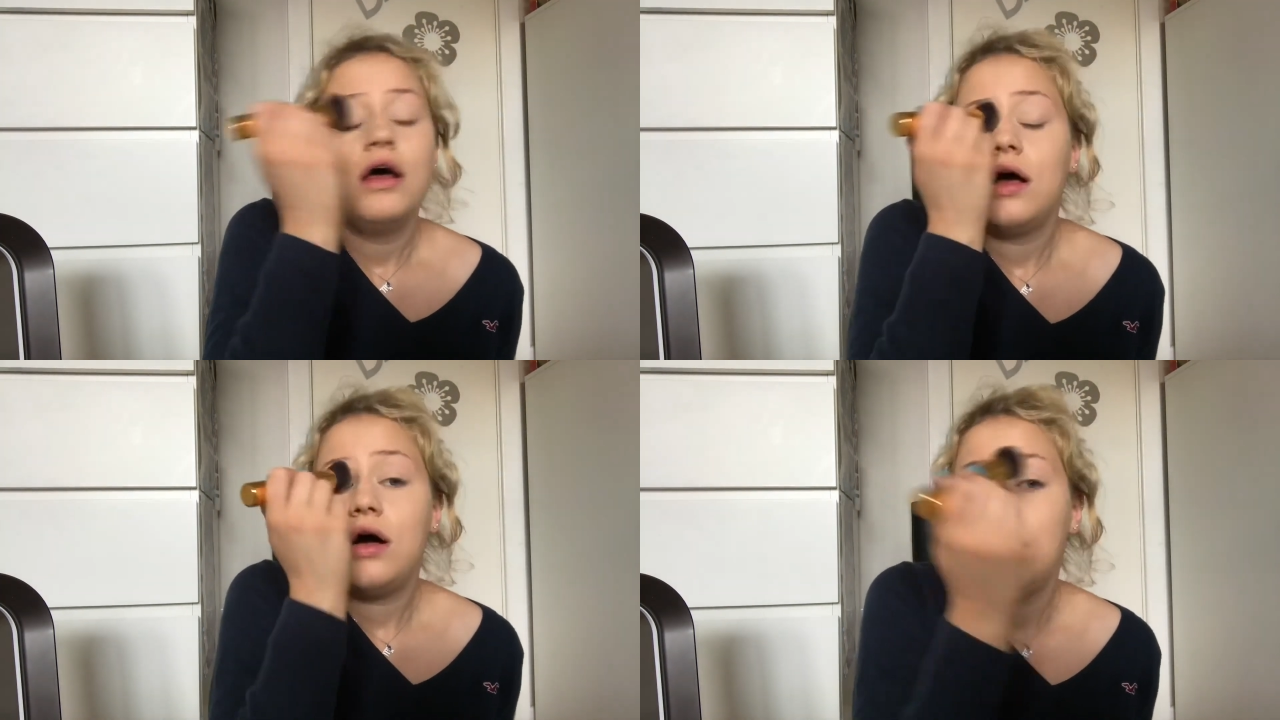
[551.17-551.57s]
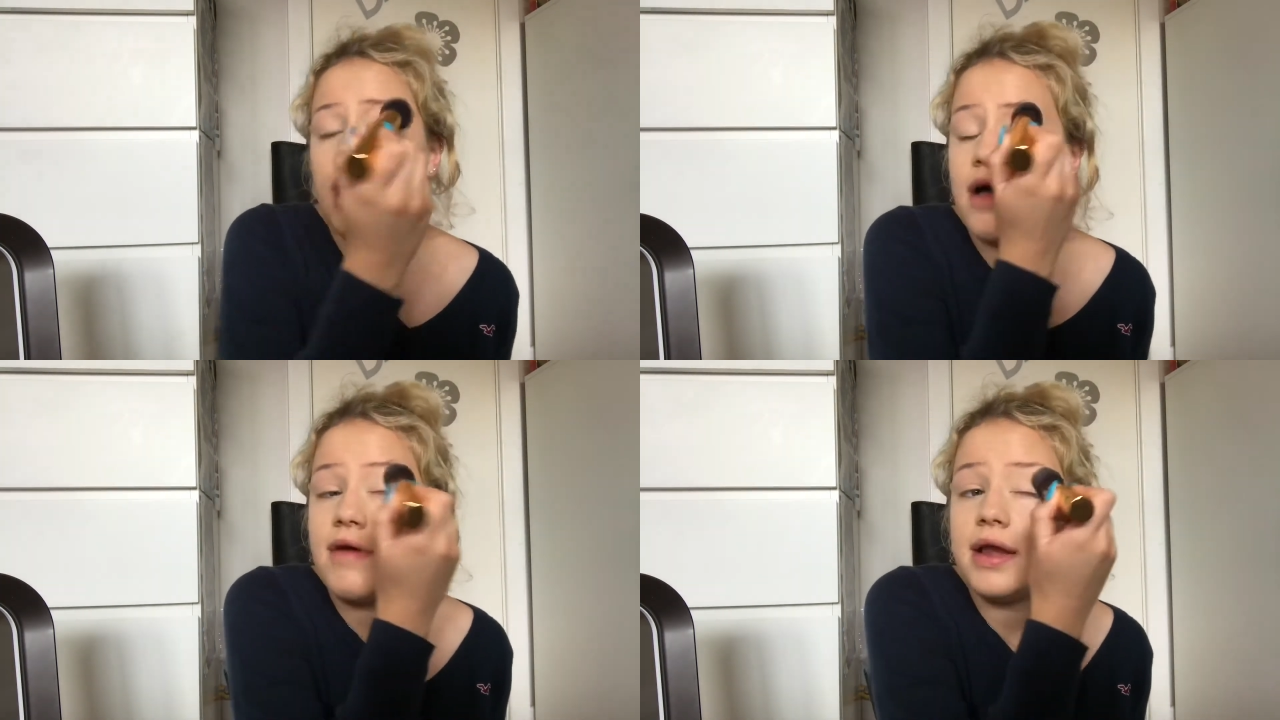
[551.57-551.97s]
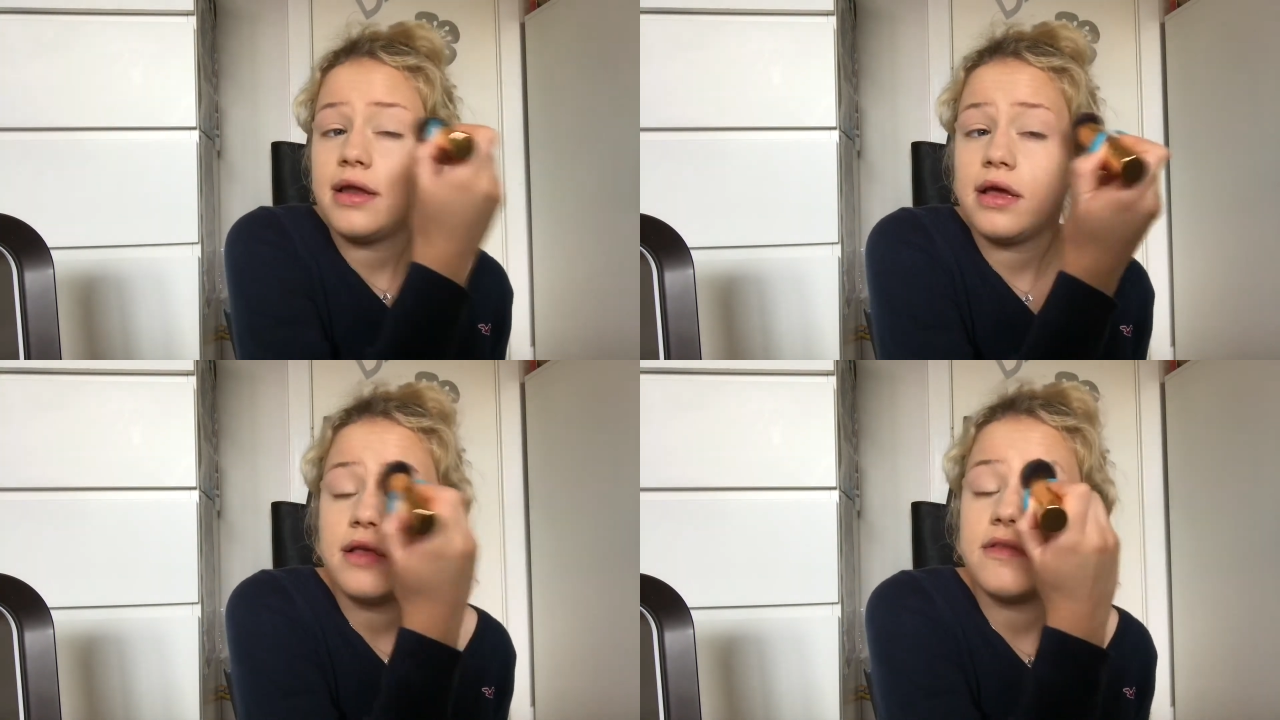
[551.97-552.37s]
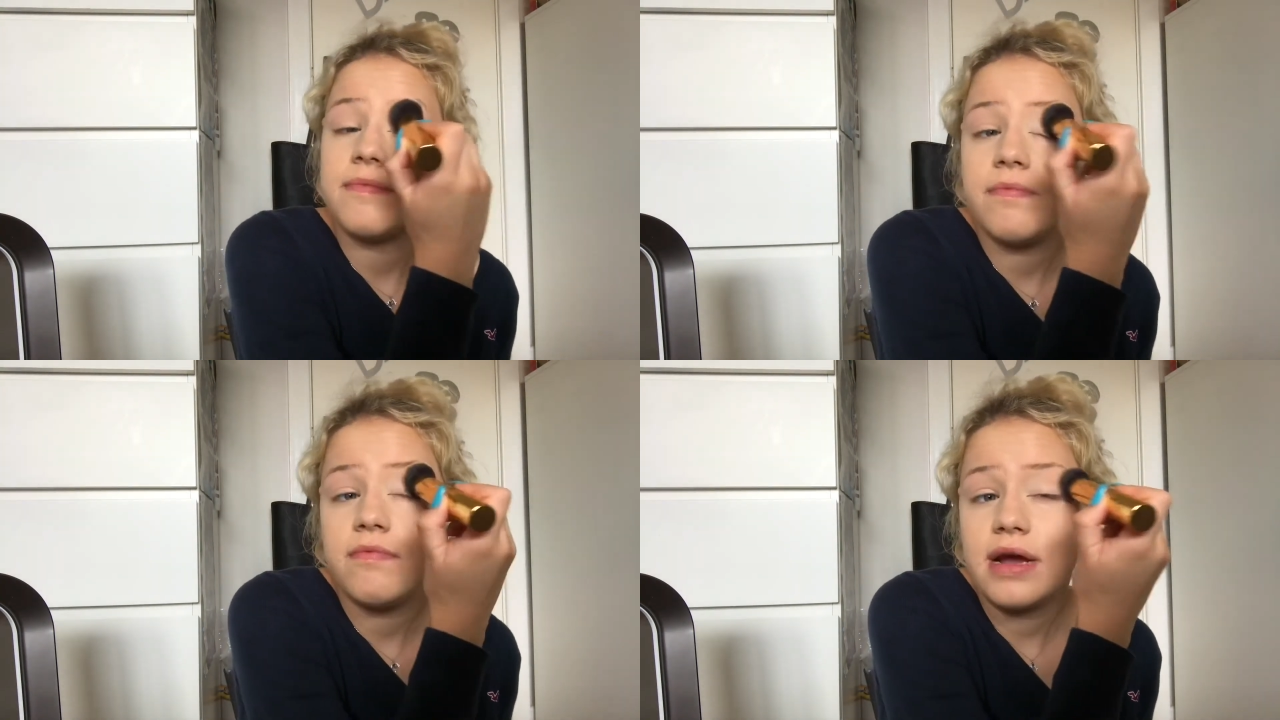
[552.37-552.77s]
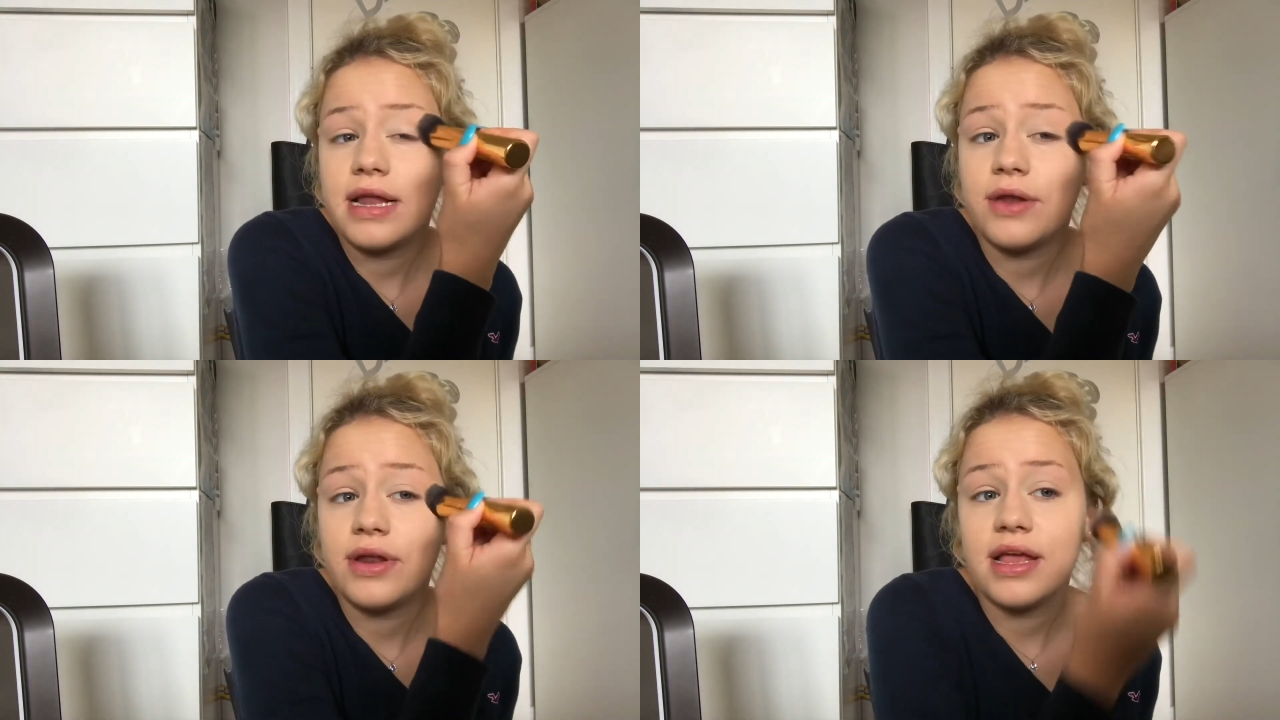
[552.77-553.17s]
horrendous.
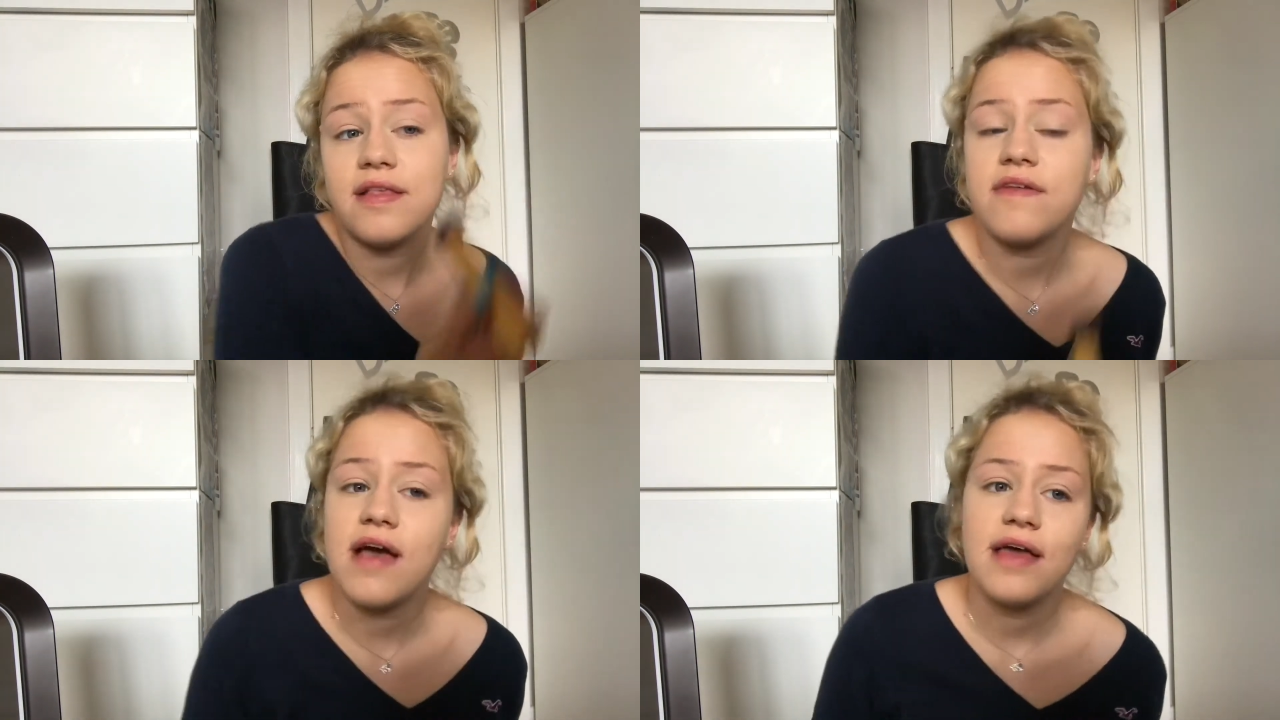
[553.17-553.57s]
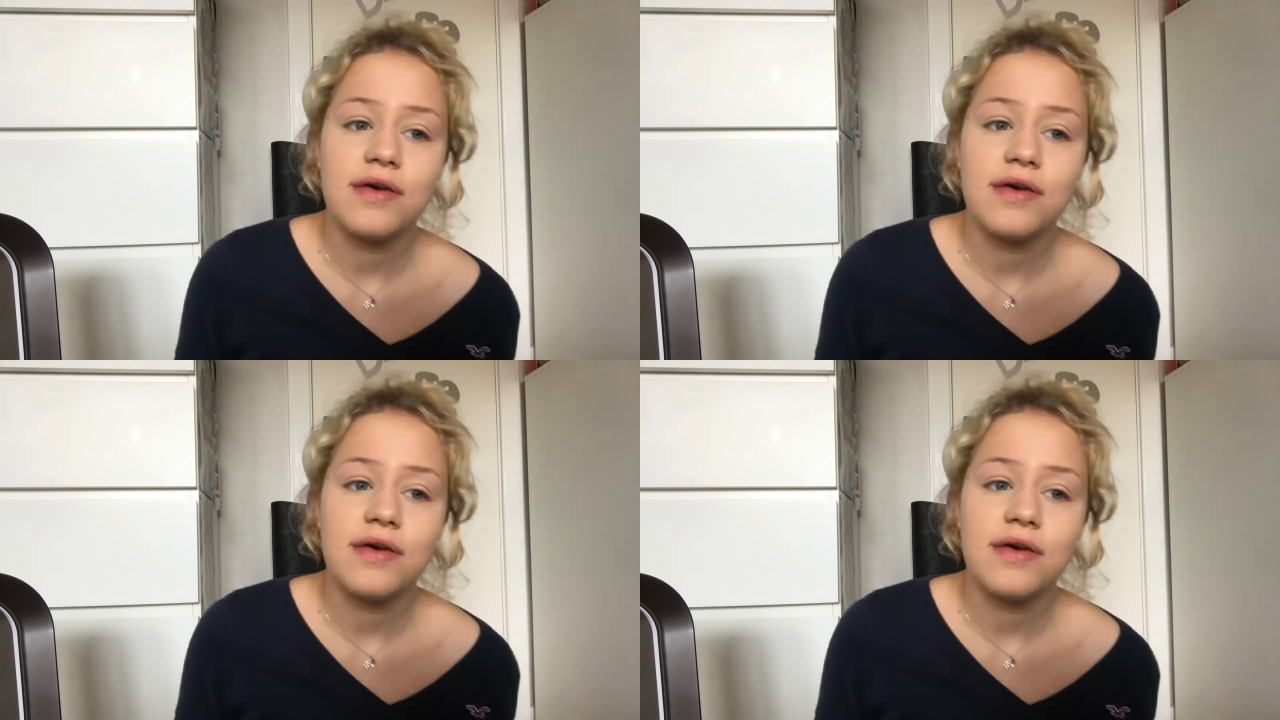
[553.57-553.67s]
Really annoyed at EasyJet.